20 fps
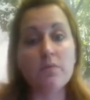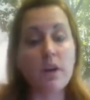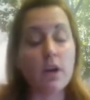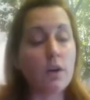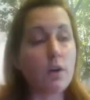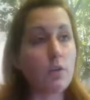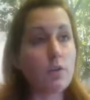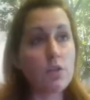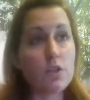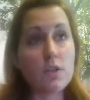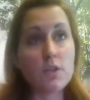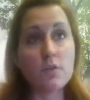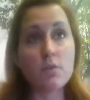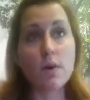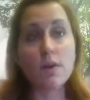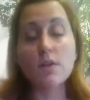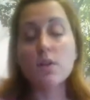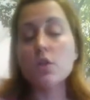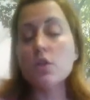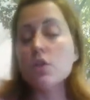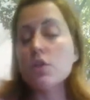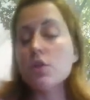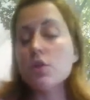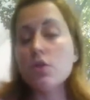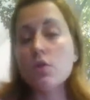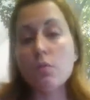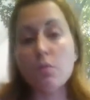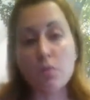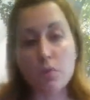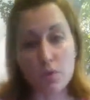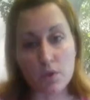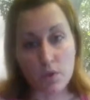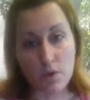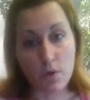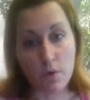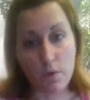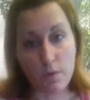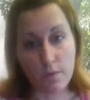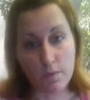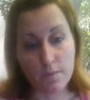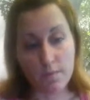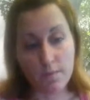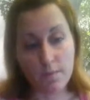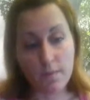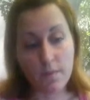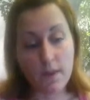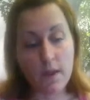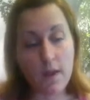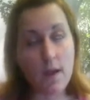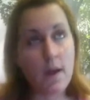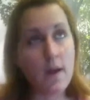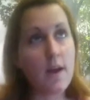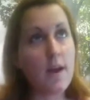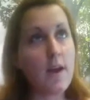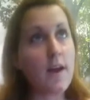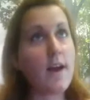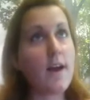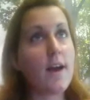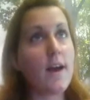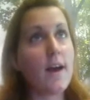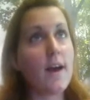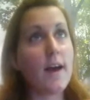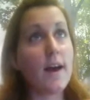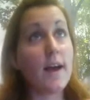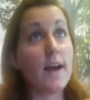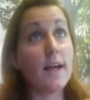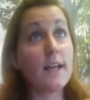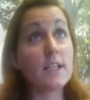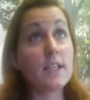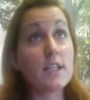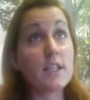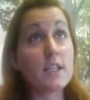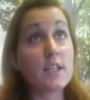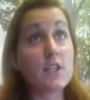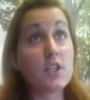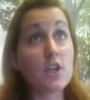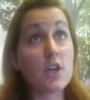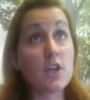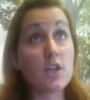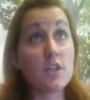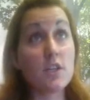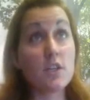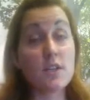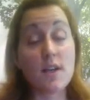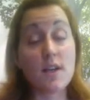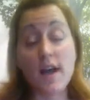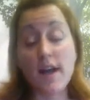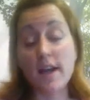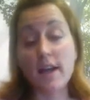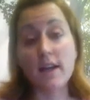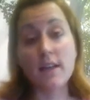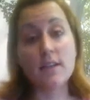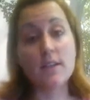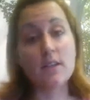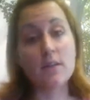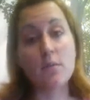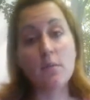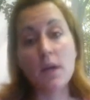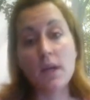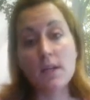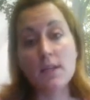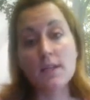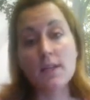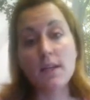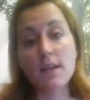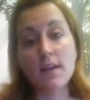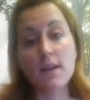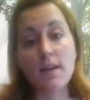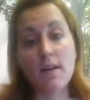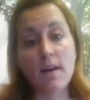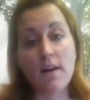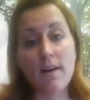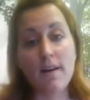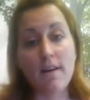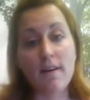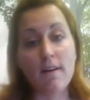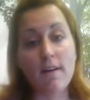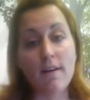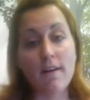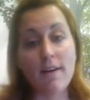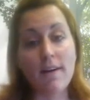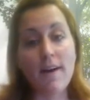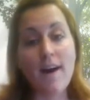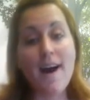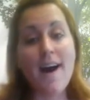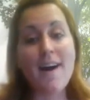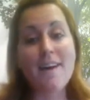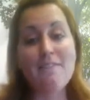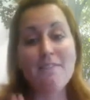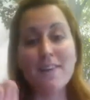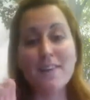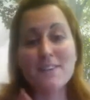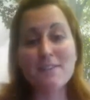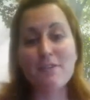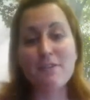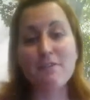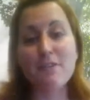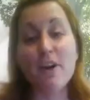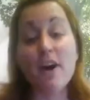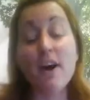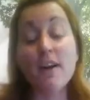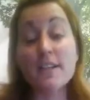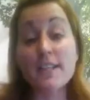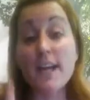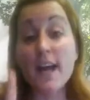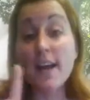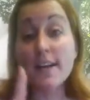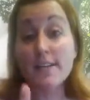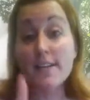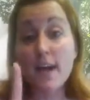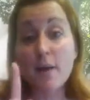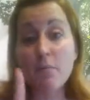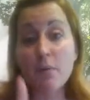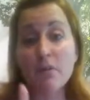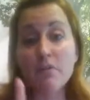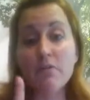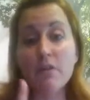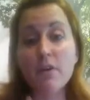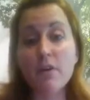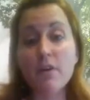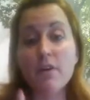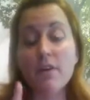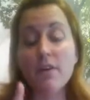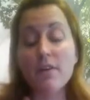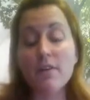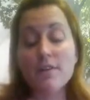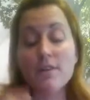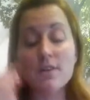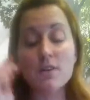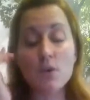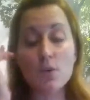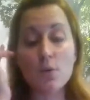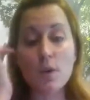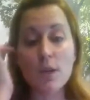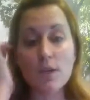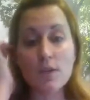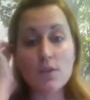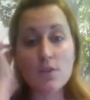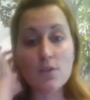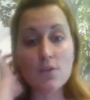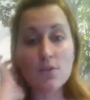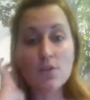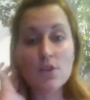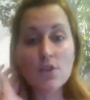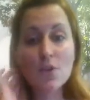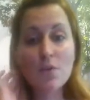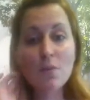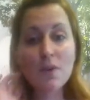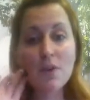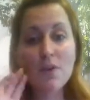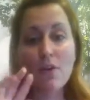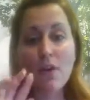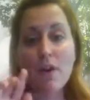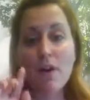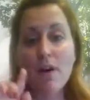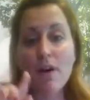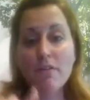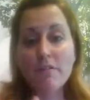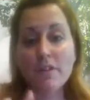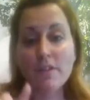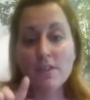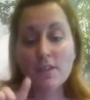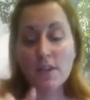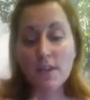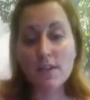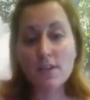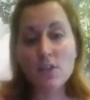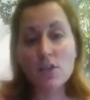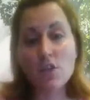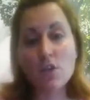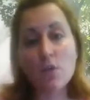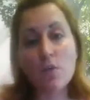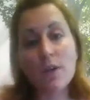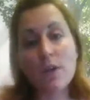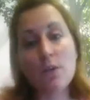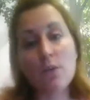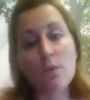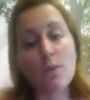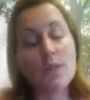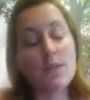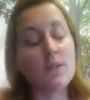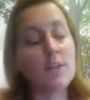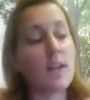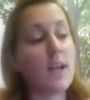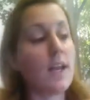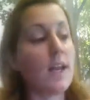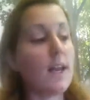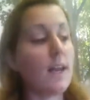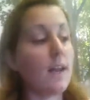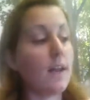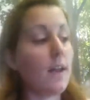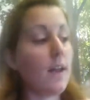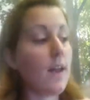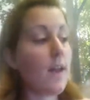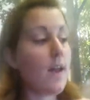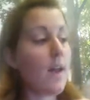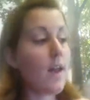There are coaches who are super slow. It's just like, it's amazing. Hi, thanks for the heart. Yeah, tap on the screen to show me your love and show when you're resonating.